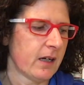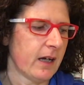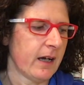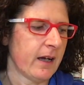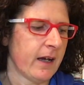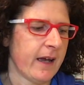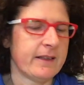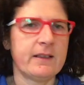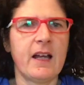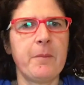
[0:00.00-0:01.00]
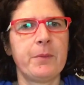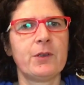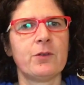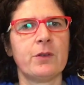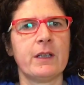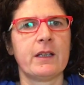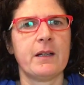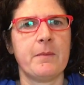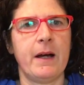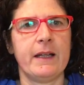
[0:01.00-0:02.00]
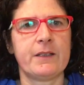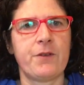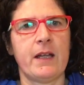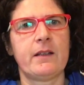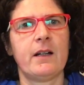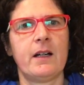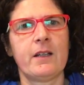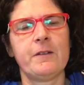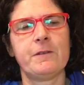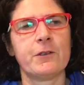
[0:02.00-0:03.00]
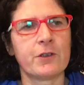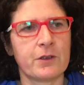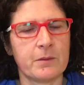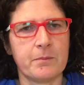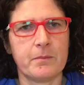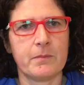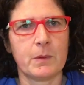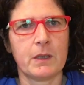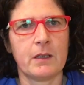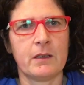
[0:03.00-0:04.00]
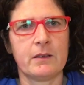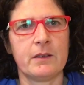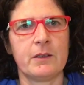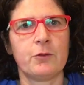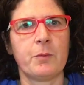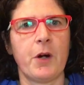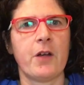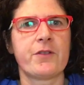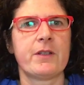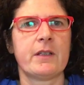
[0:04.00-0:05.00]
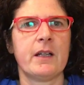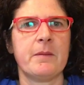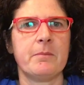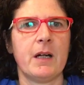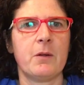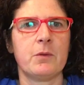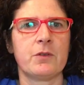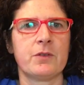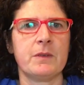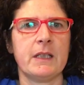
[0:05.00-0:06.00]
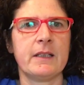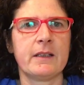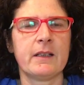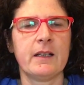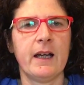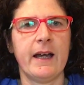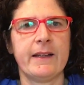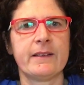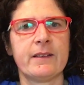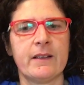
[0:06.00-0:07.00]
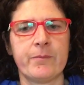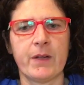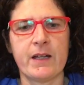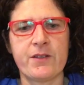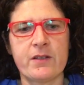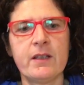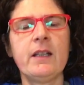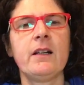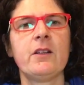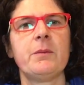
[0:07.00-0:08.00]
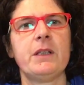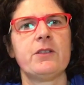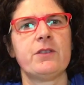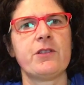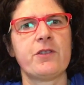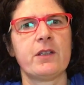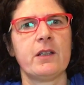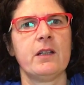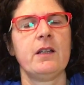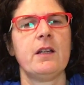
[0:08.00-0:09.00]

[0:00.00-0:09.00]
uh, I ended up doing my thread card for uh, the two projects um, I was knitting and uh, I just did a little bit of stitching